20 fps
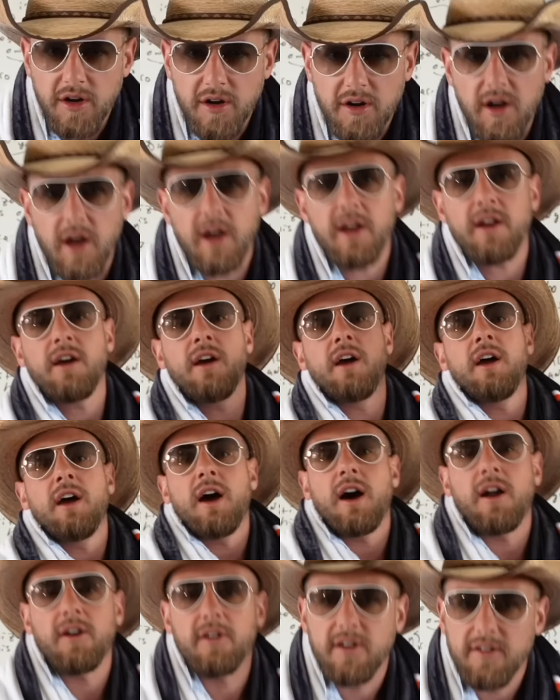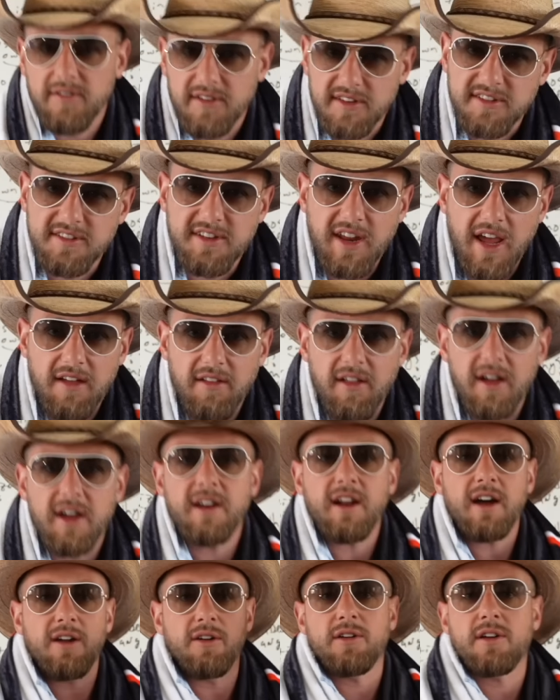or night. I don't care if it's daylight.
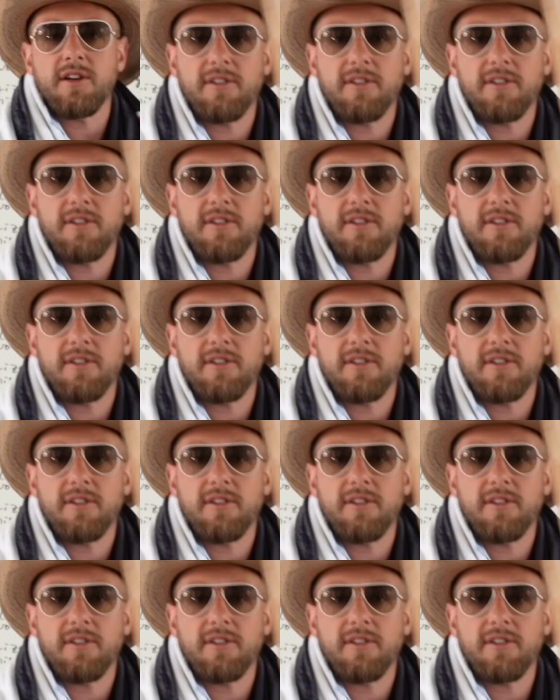I don't